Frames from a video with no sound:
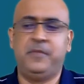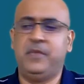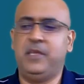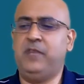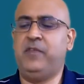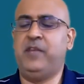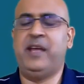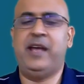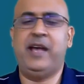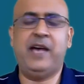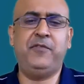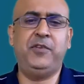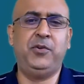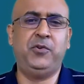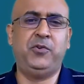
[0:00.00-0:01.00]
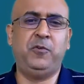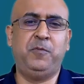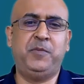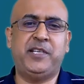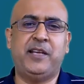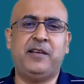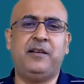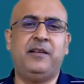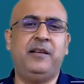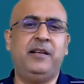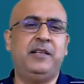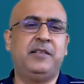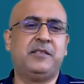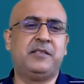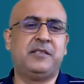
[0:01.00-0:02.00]
If they have a YouTube channel,
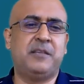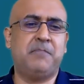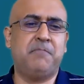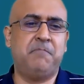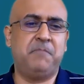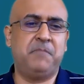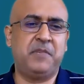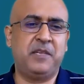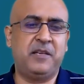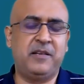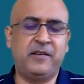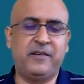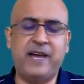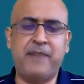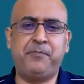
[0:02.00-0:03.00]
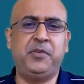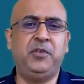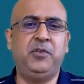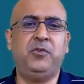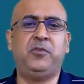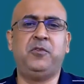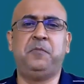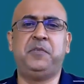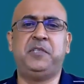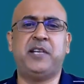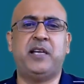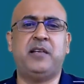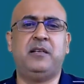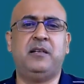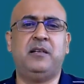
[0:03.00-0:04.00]
it's some crap YouTube
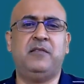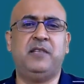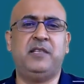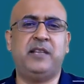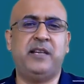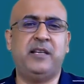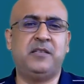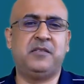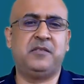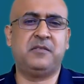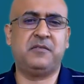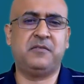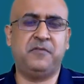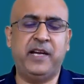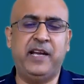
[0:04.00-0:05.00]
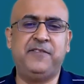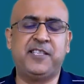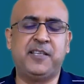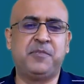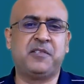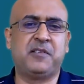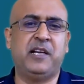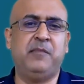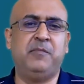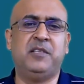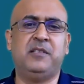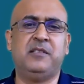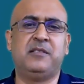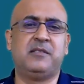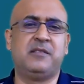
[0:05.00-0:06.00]
channel which has 5
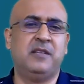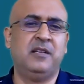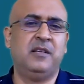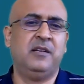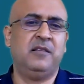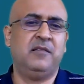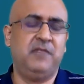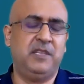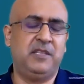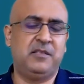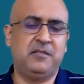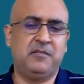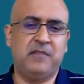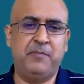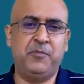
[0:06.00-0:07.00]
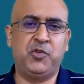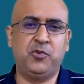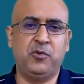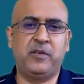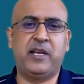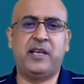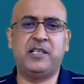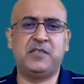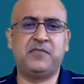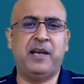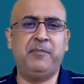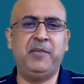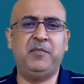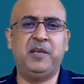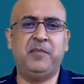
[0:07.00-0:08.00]
subscribers, which I'm sure are his
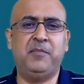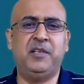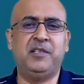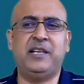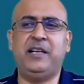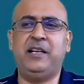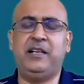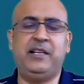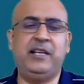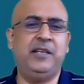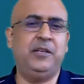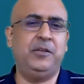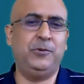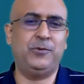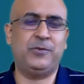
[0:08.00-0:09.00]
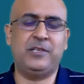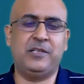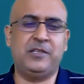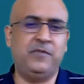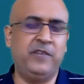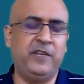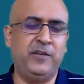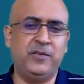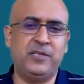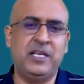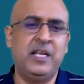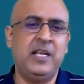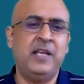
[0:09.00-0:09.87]
family members, and 10 useless videos.